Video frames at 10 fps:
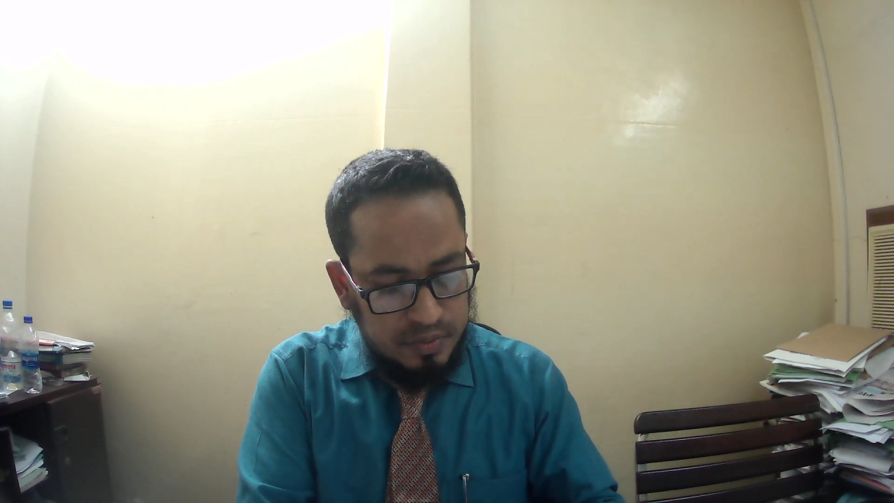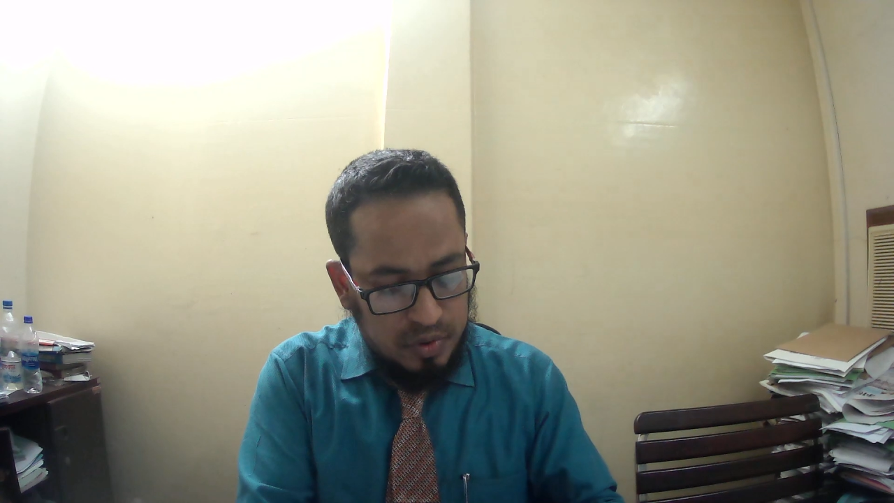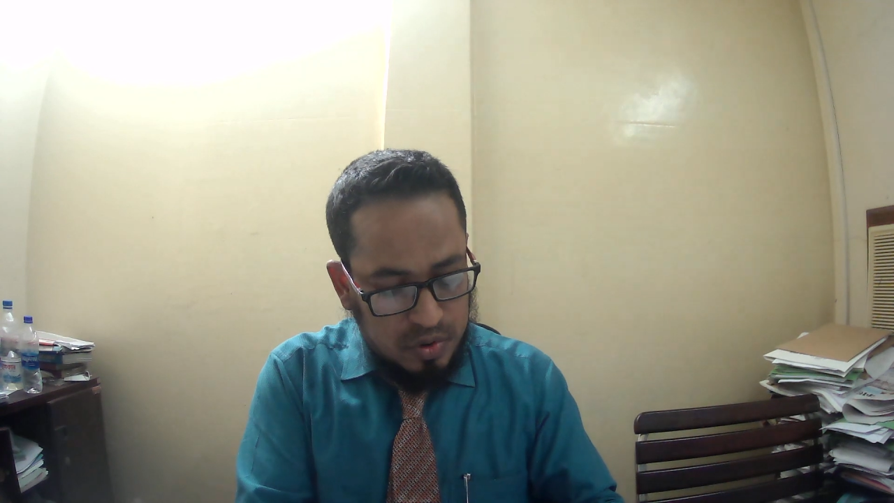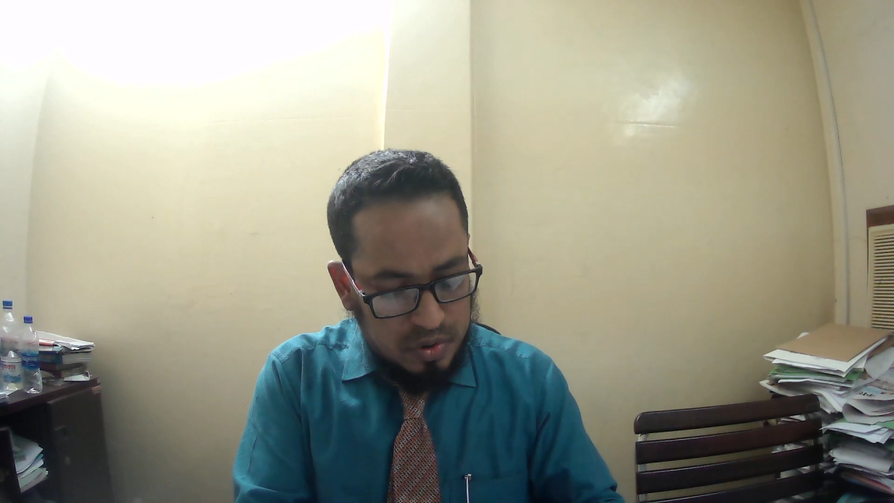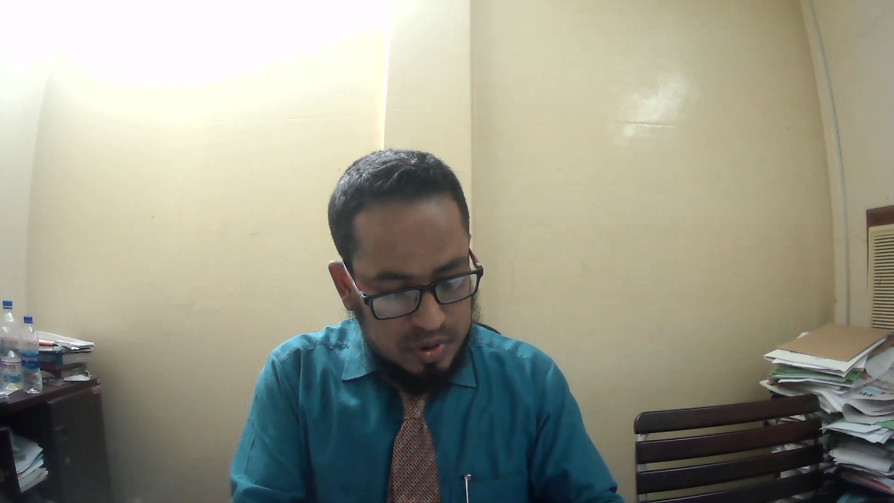
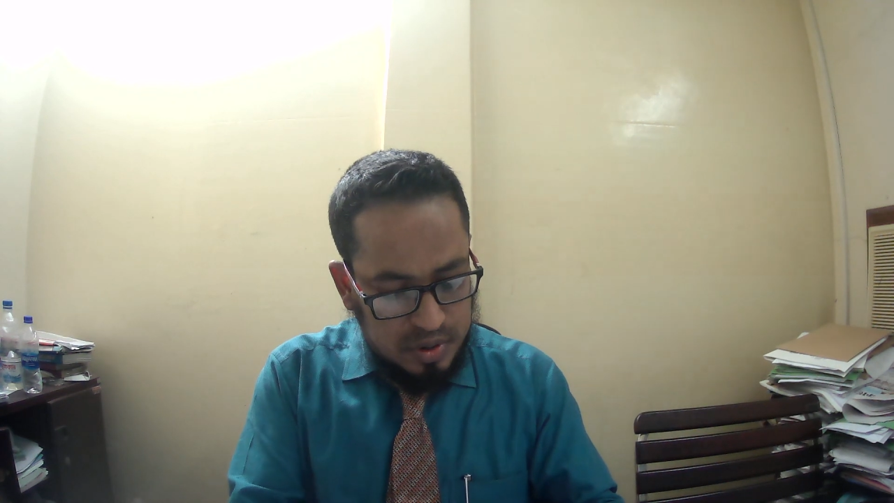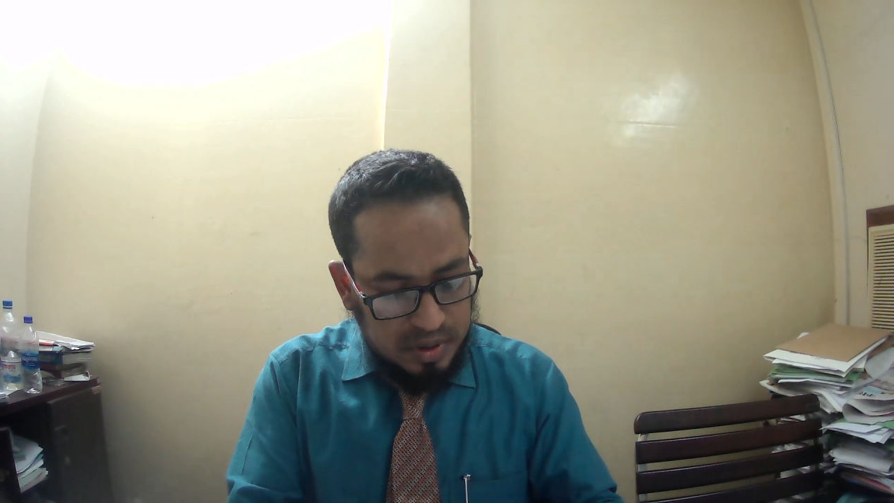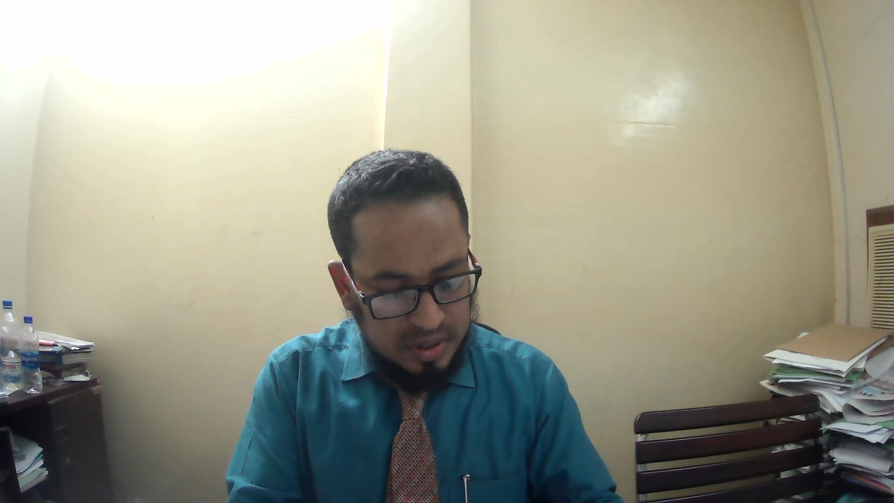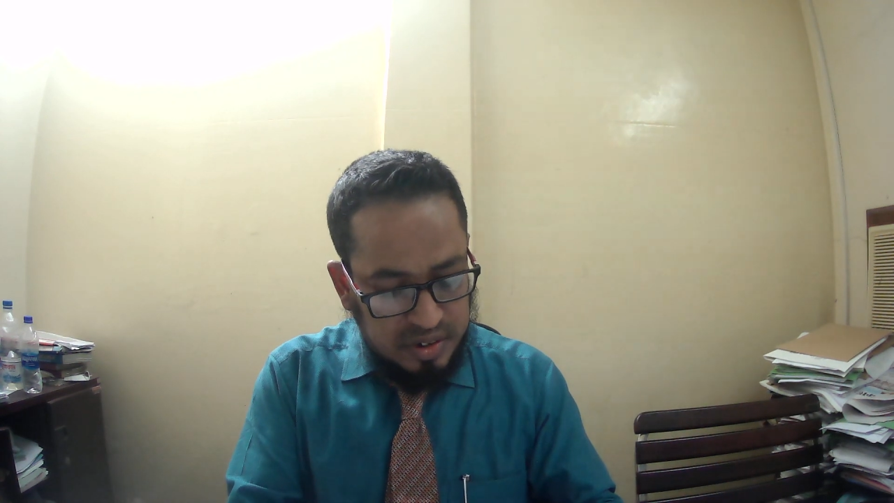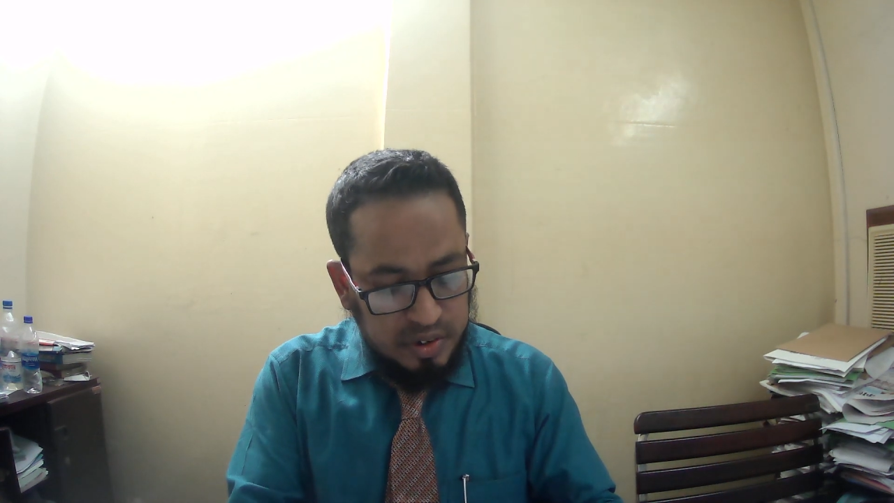4
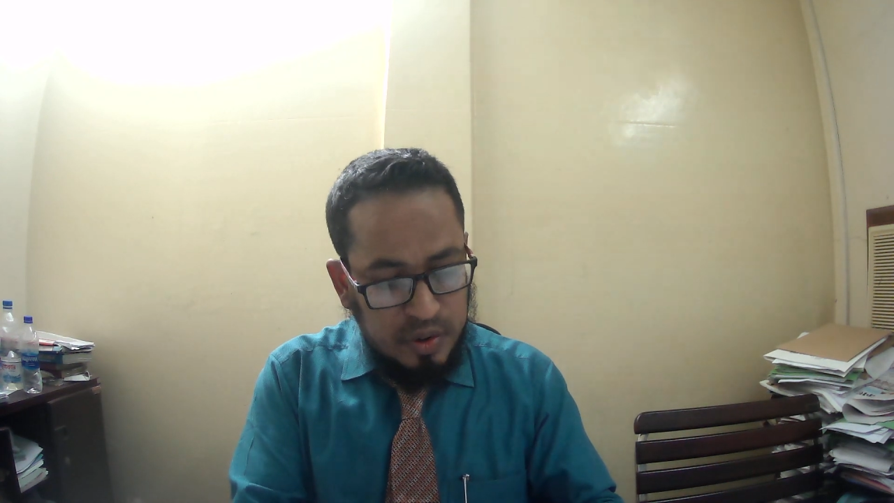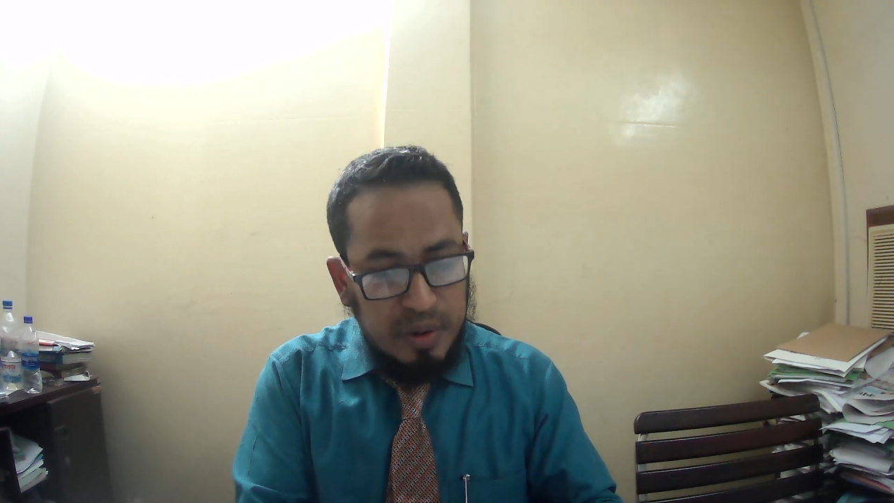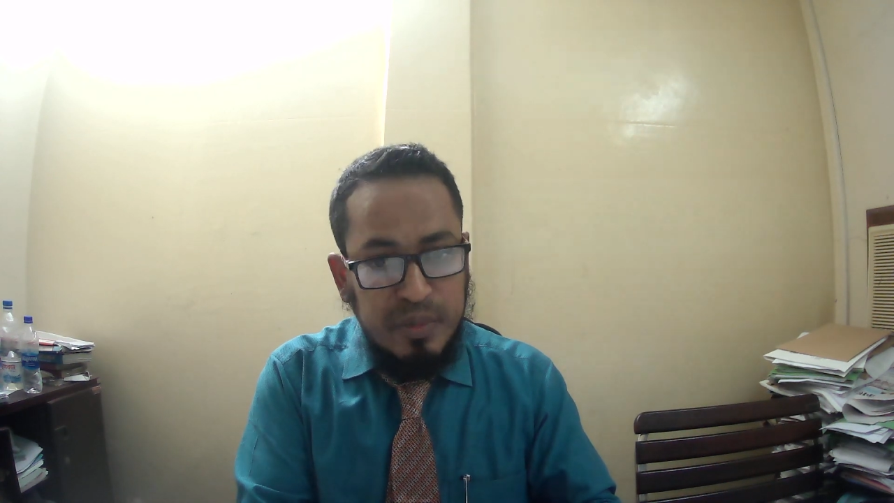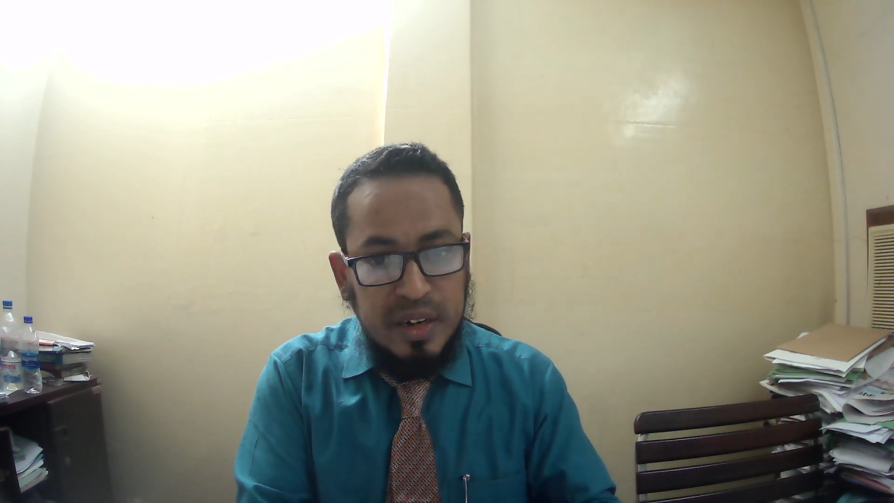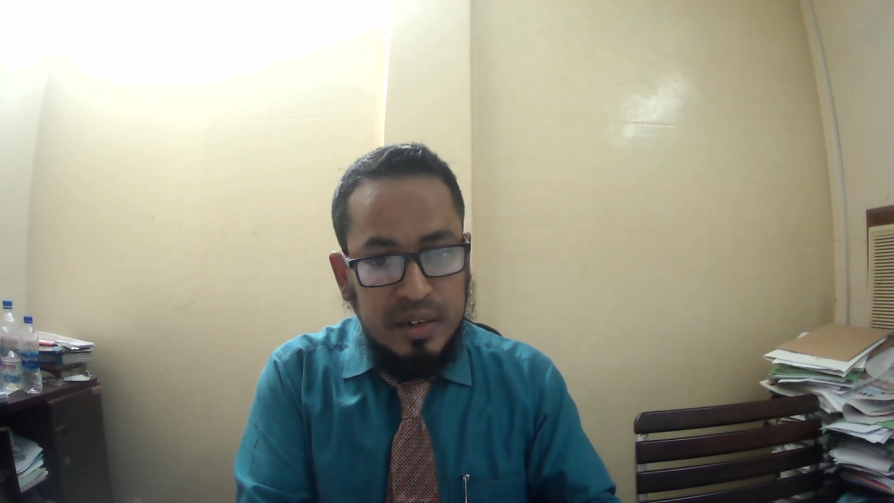
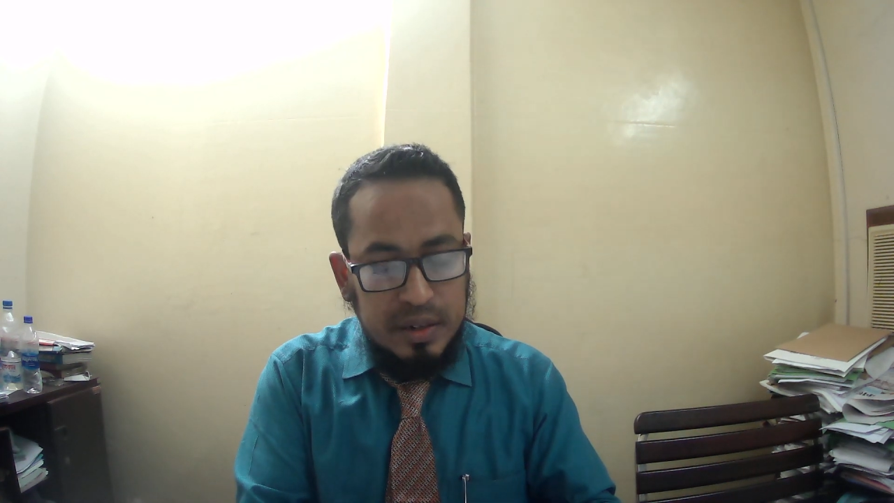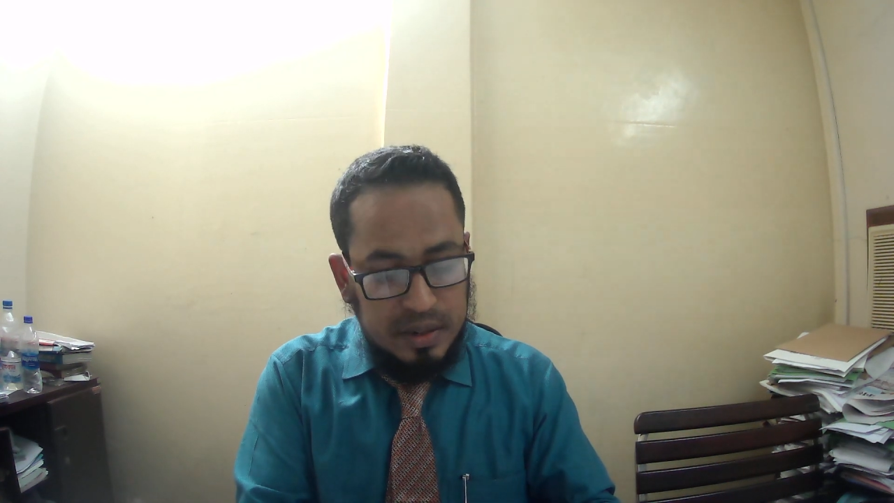requirement.